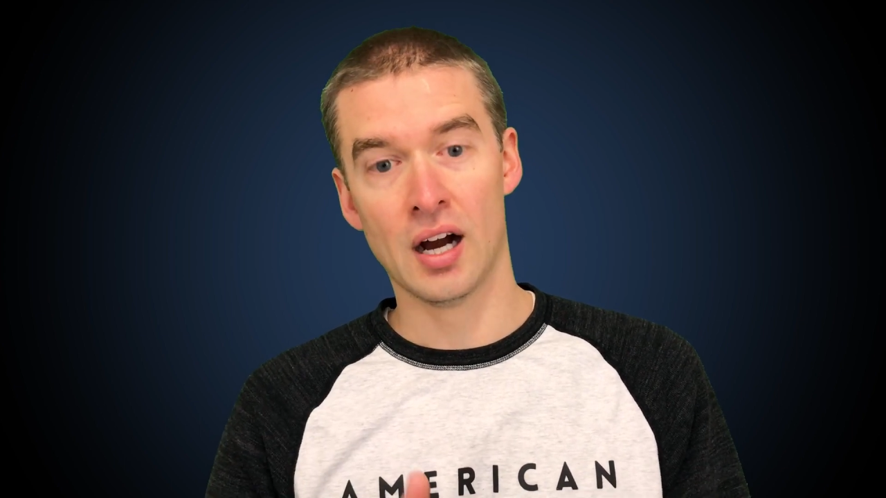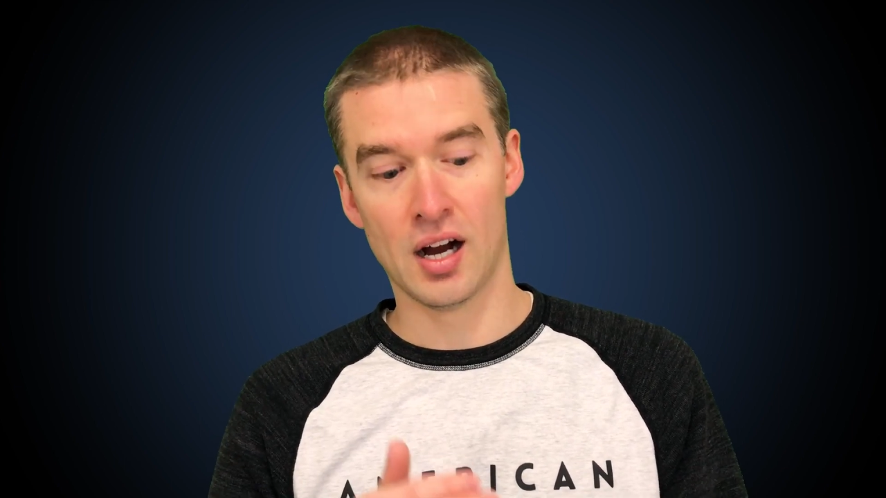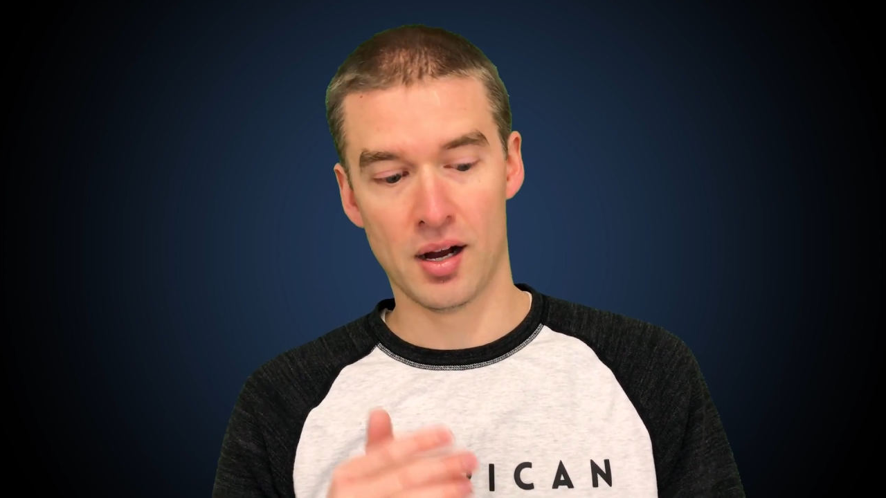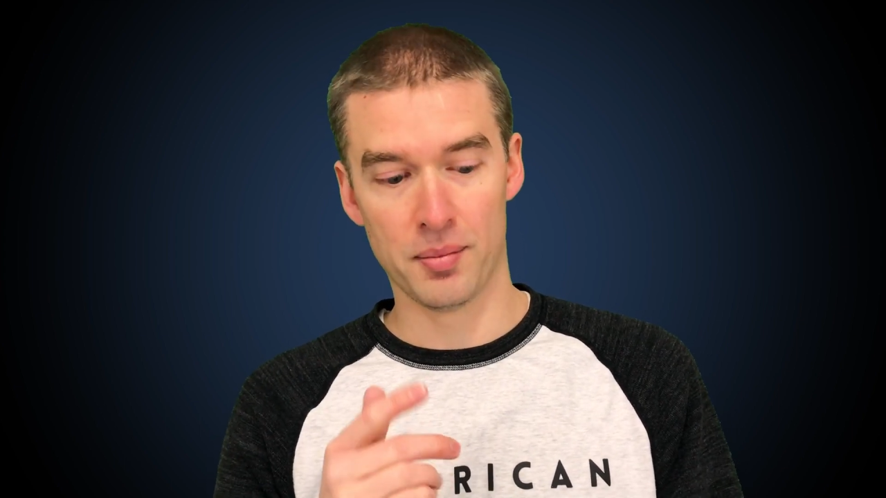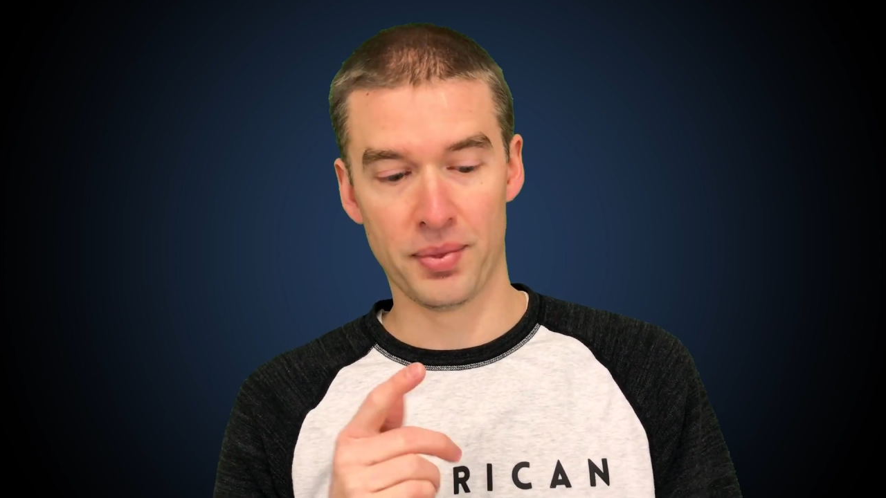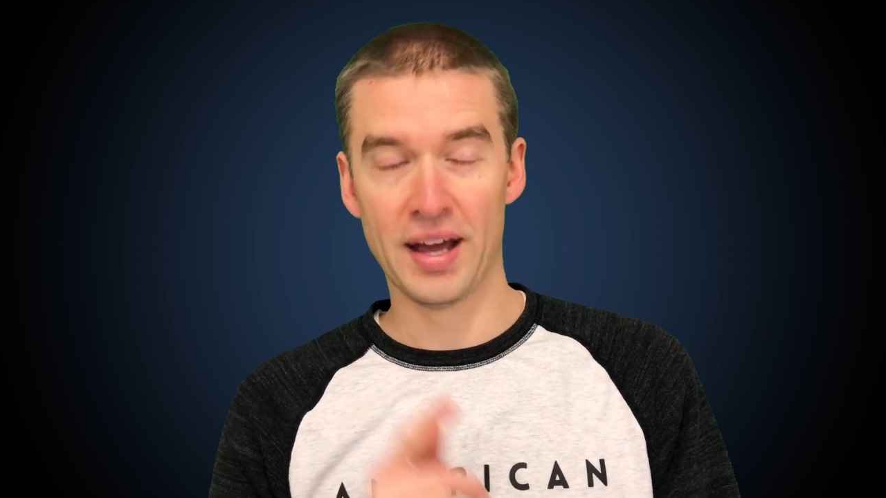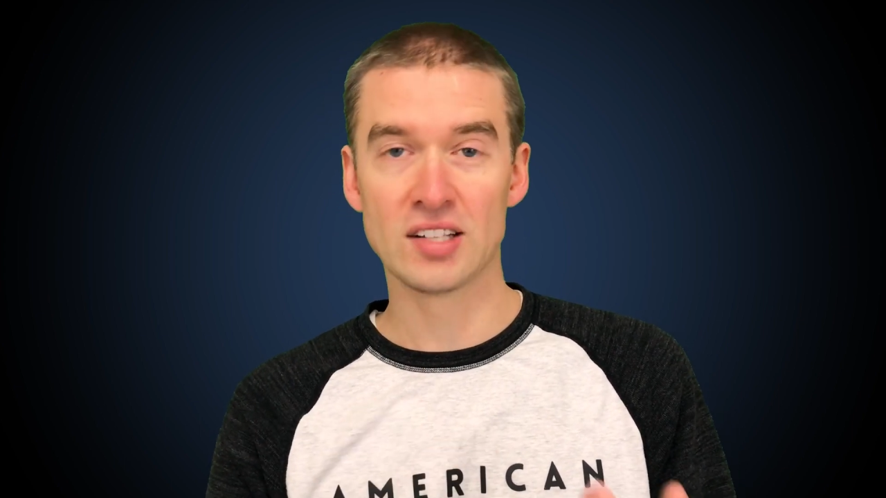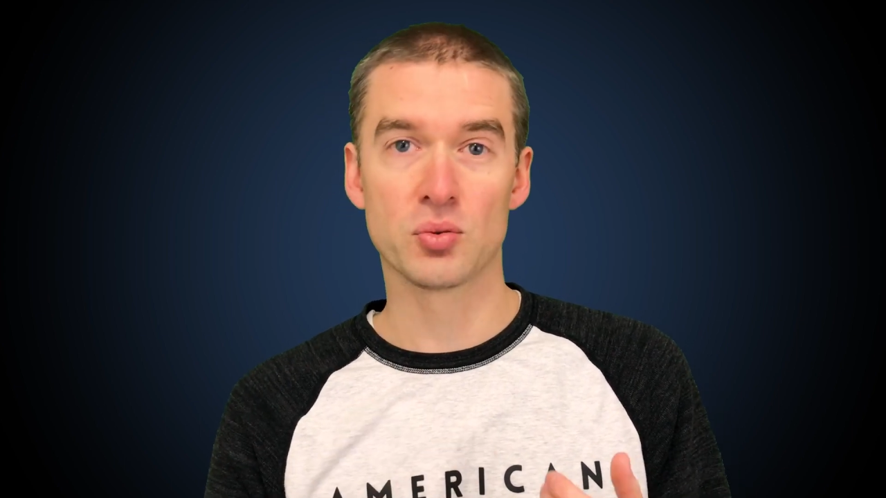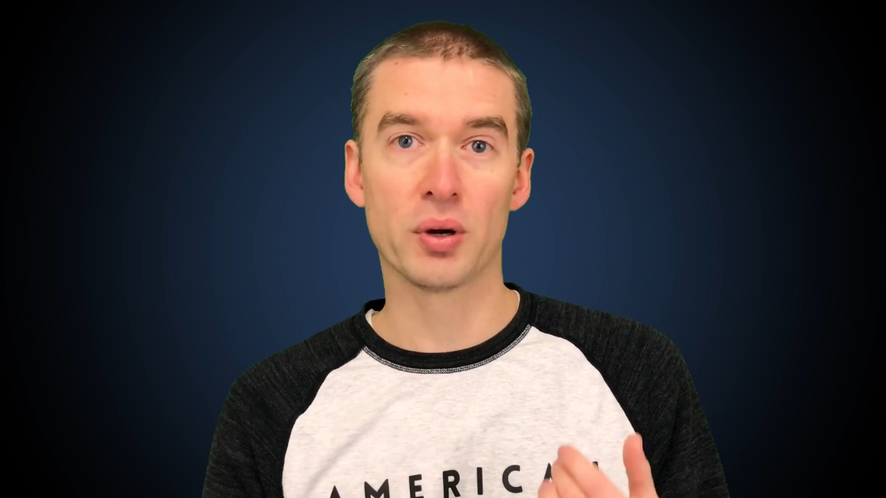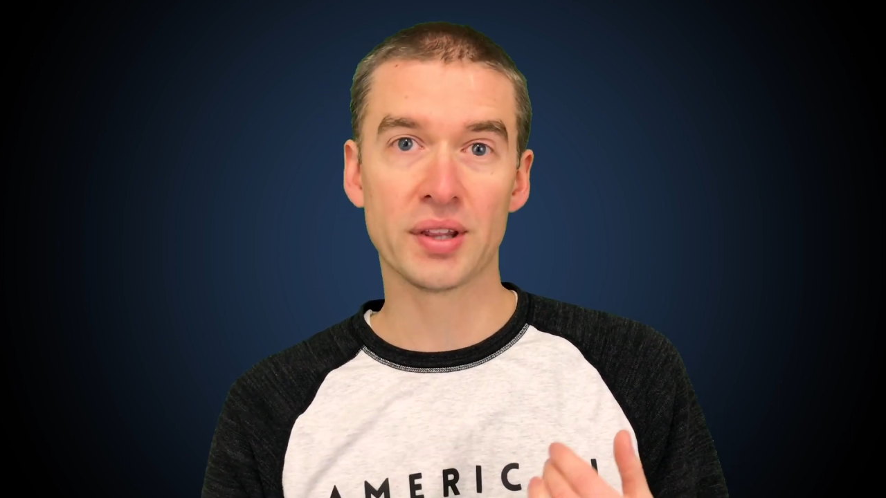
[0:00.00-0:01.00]

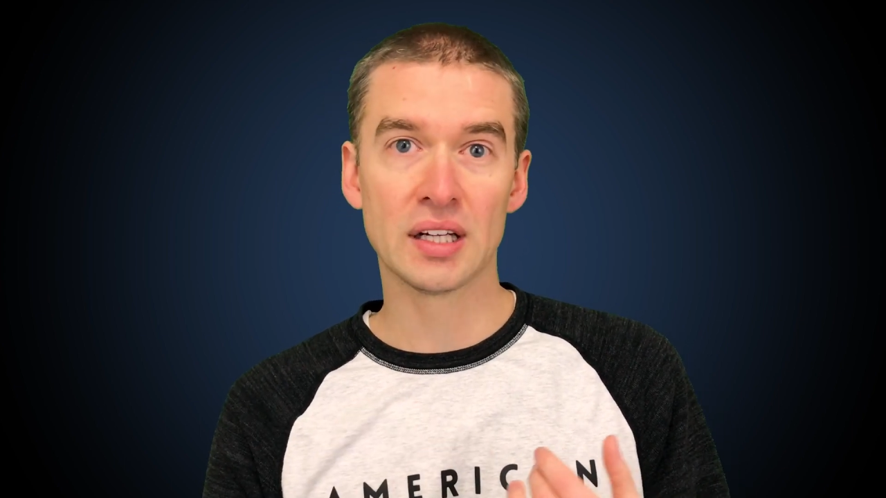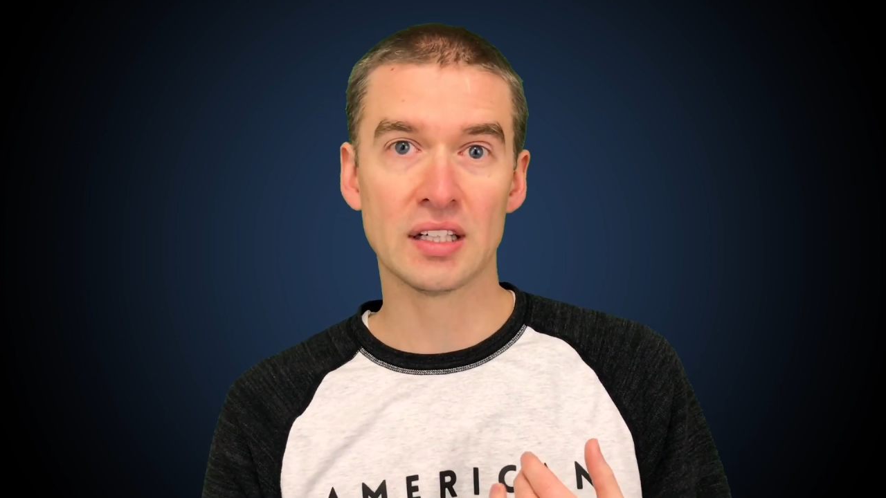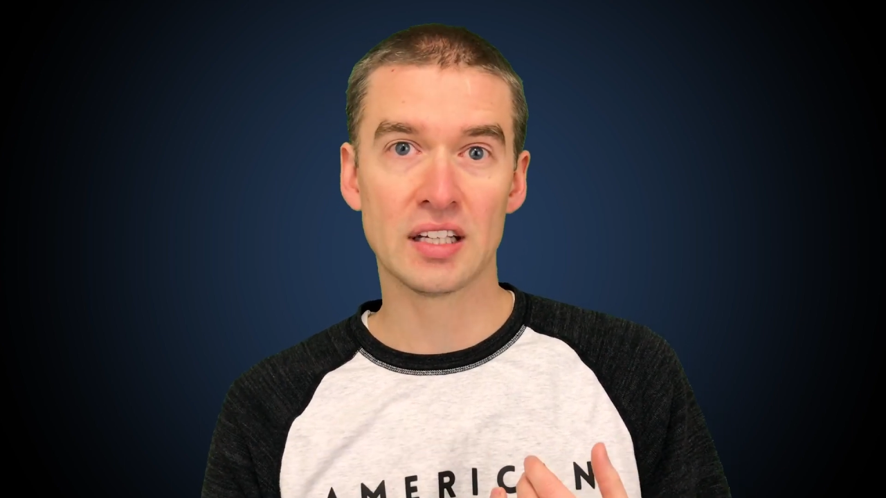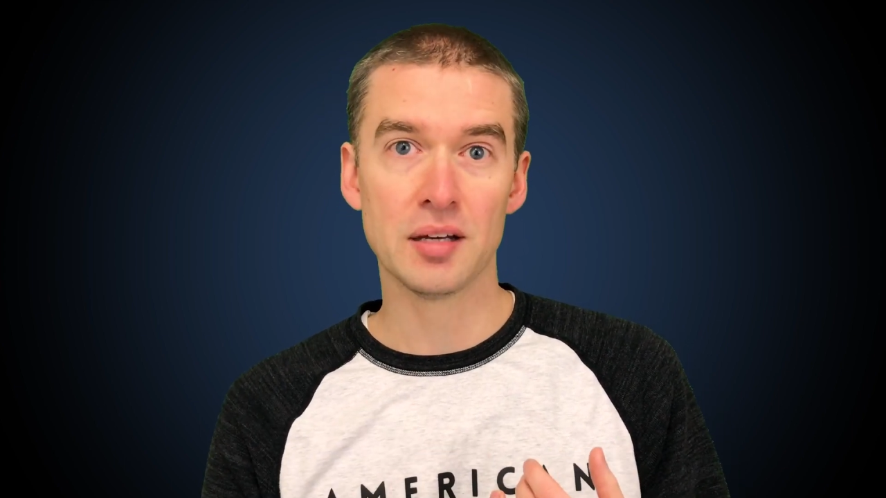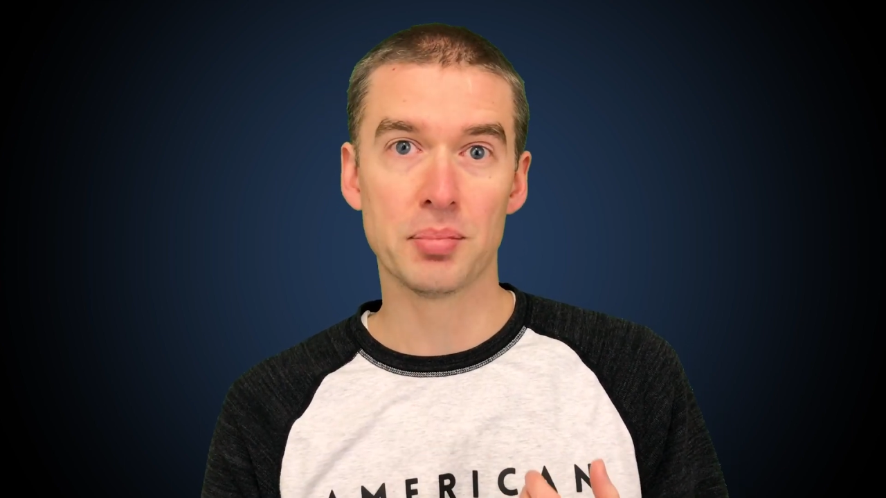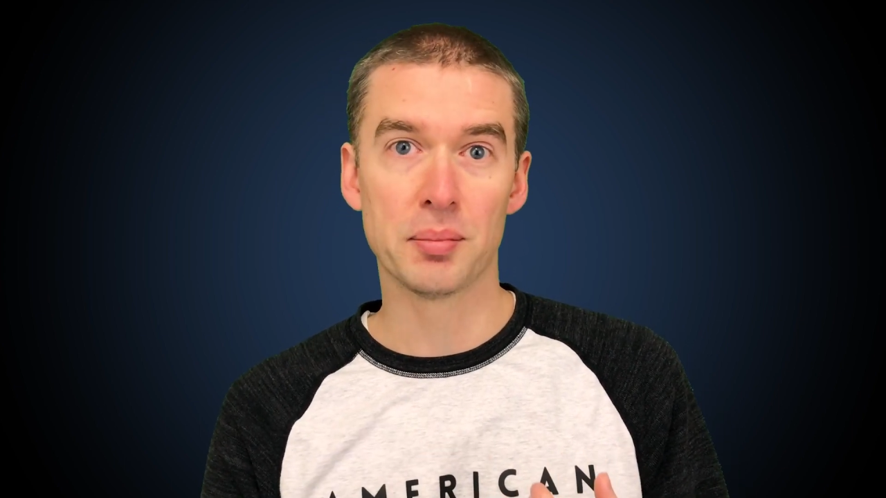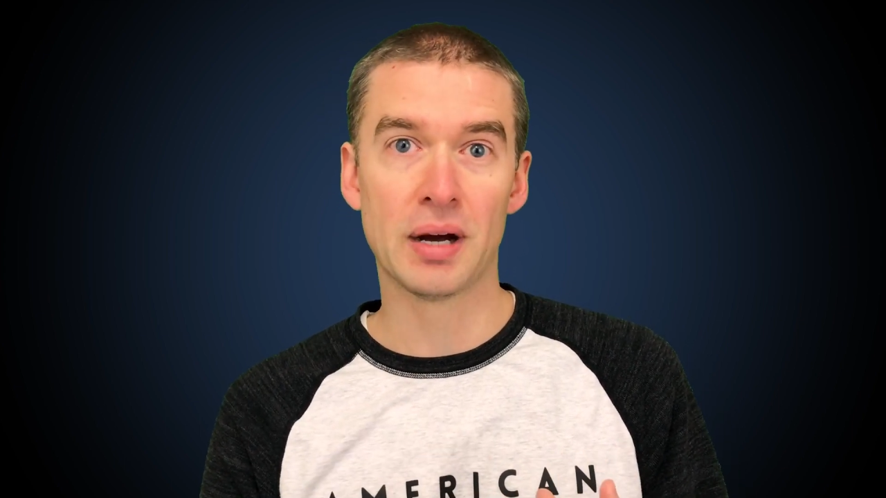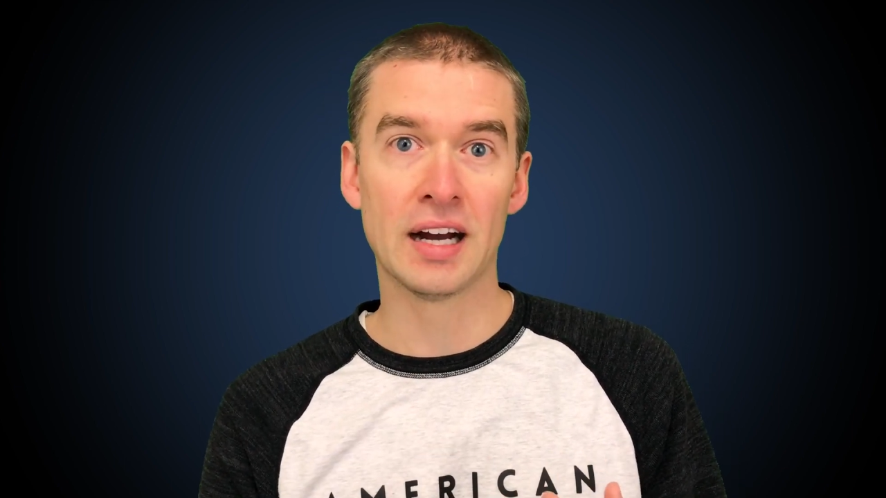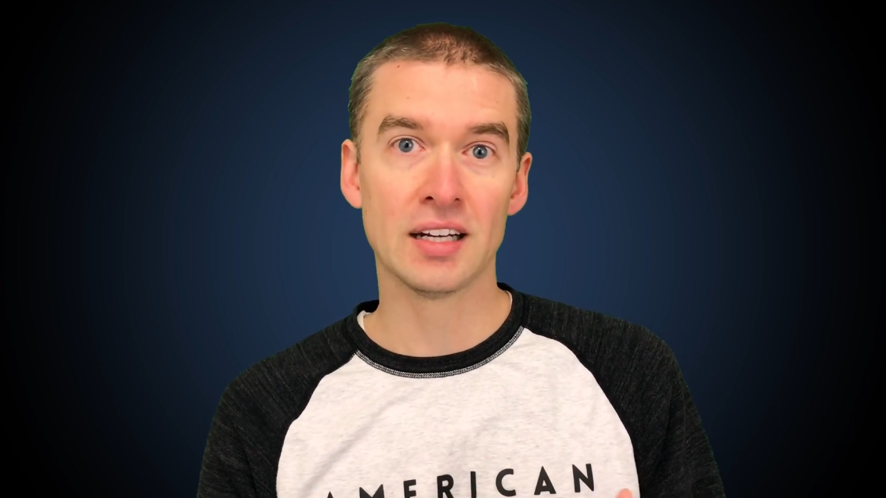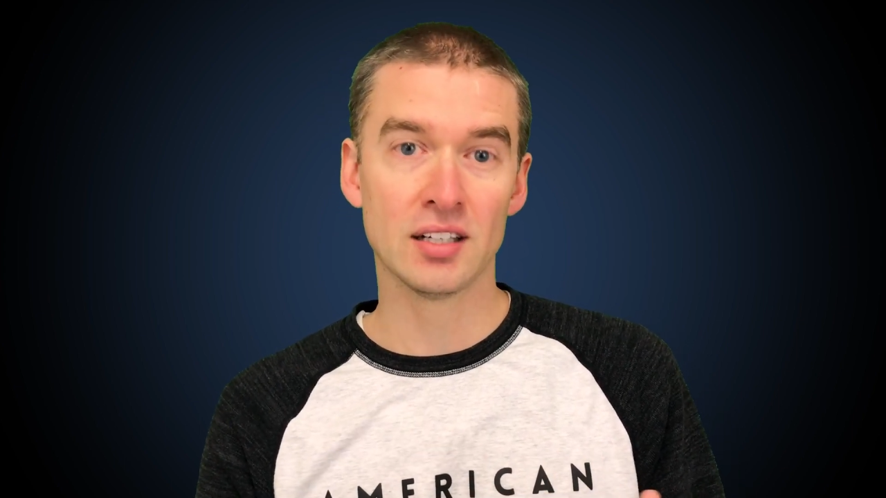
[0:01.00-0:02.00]
that's one thing to keep in
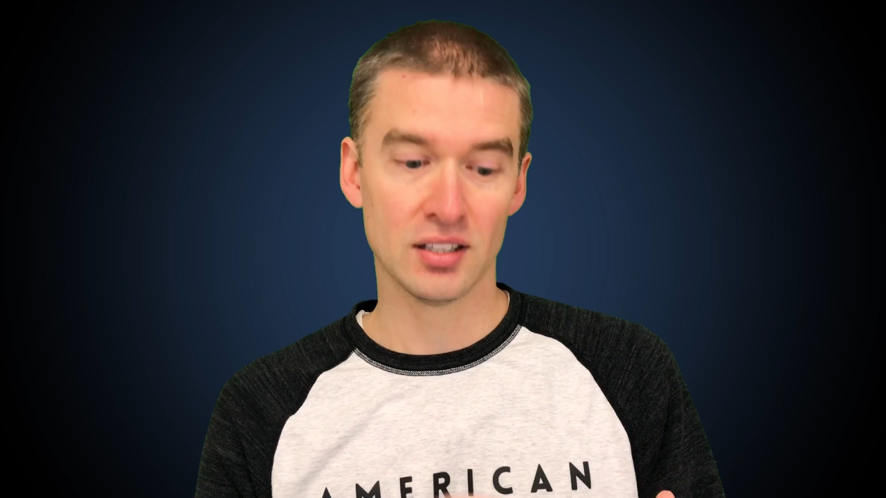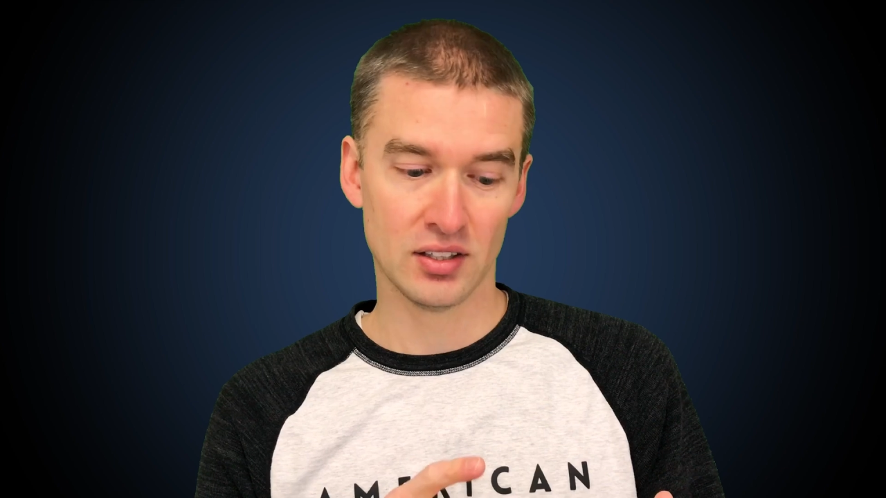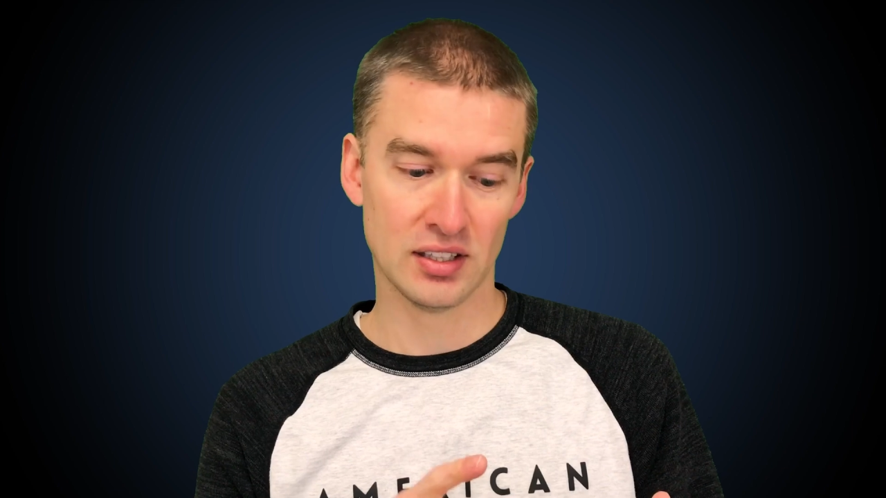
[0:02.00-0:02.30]
mind.